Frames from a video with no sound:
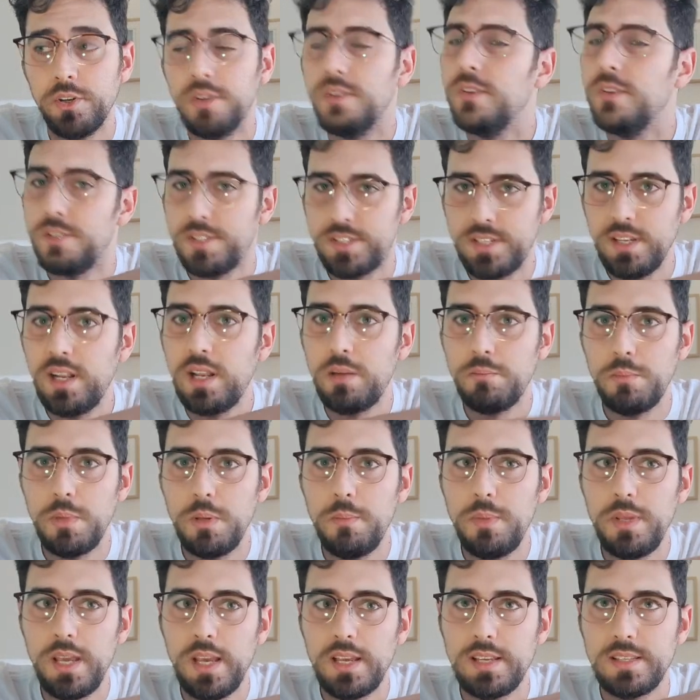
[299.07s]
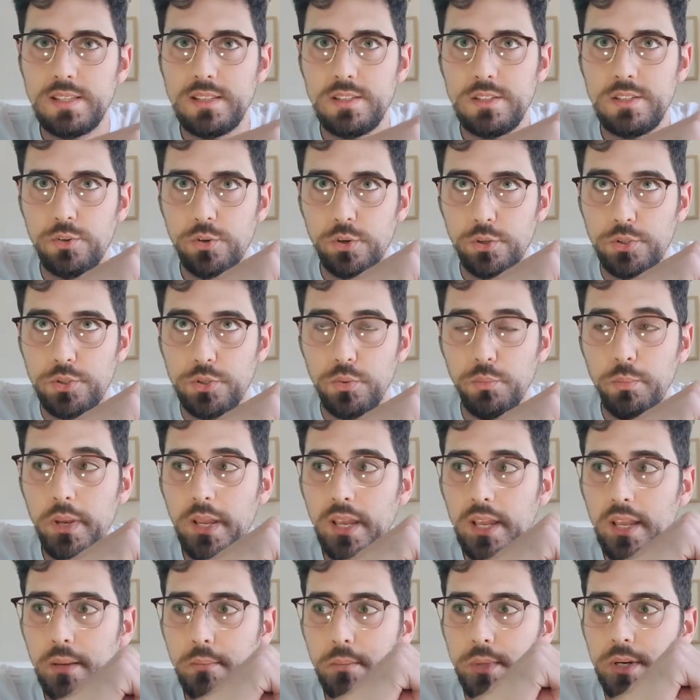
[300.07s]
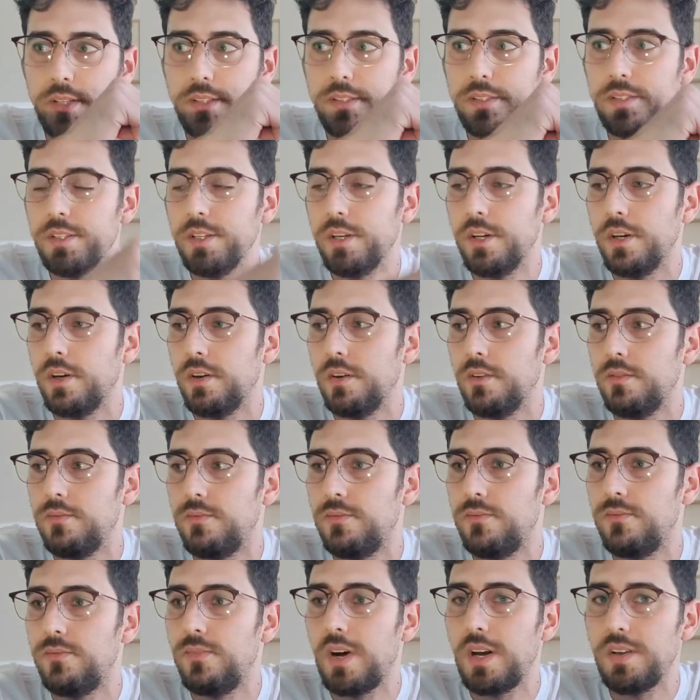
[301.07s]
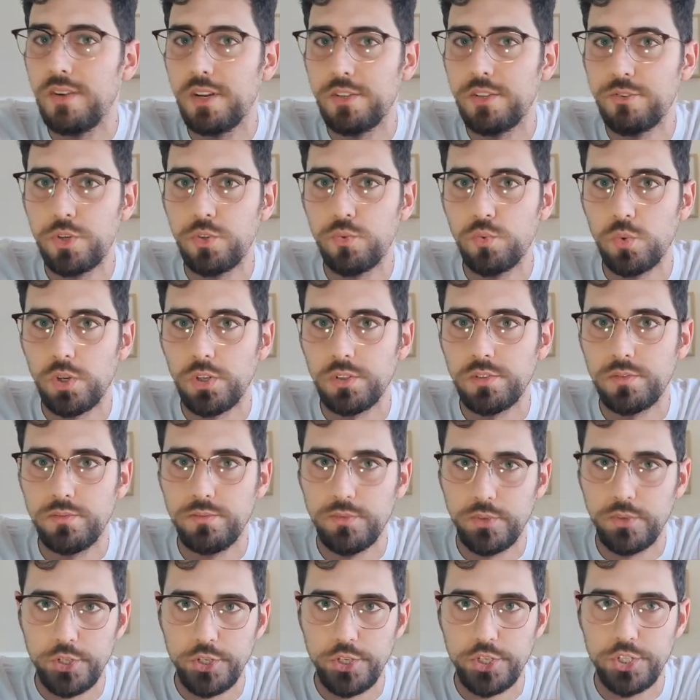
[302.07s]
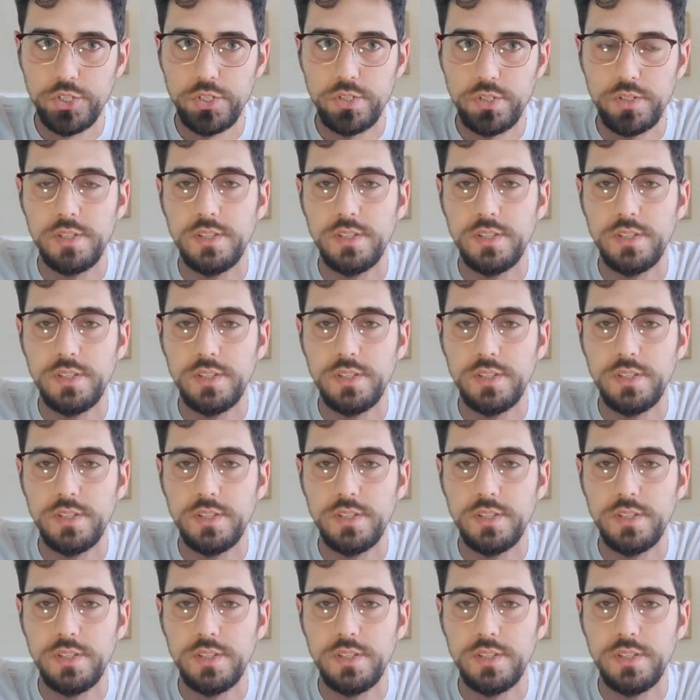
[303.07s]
still a BBS02B, but the 500 watt version,